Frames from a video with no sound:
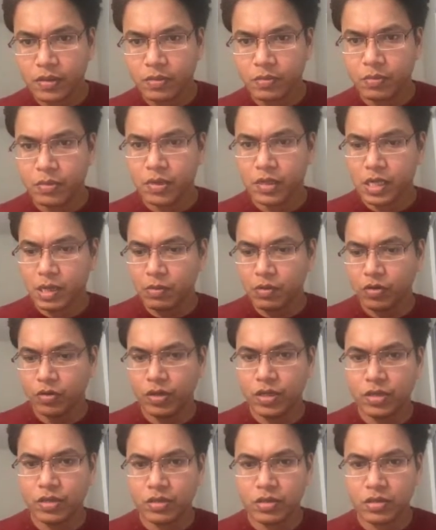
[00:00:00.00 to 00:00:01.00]
because I'm going to
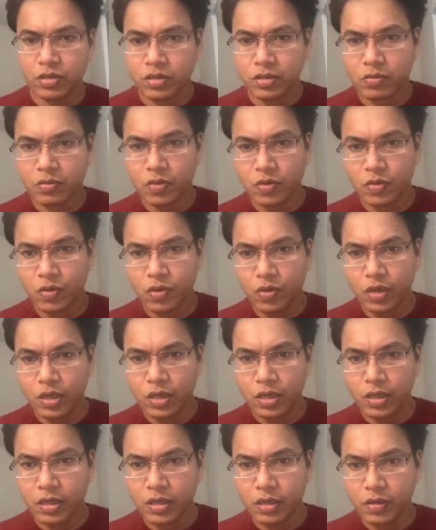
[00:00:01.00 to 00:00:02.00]
insert some code
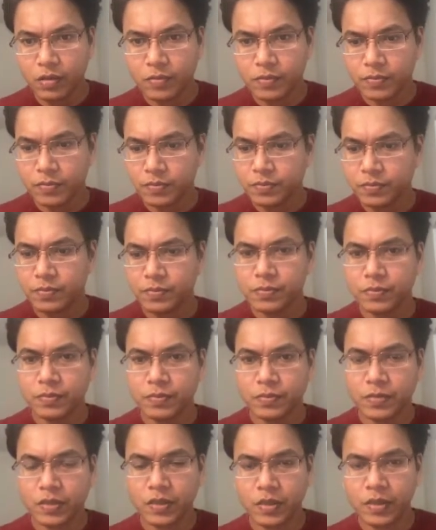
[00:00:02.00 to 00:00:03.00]
here,
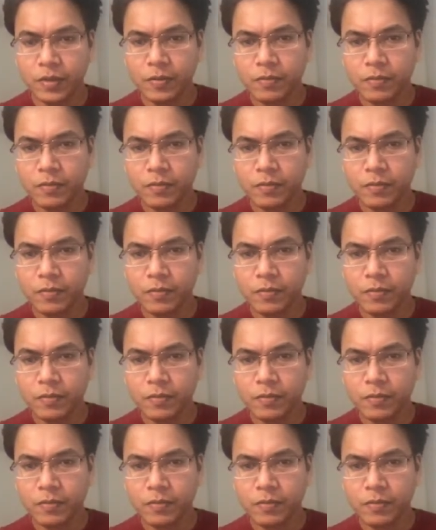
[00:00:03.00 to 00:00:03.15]
okay,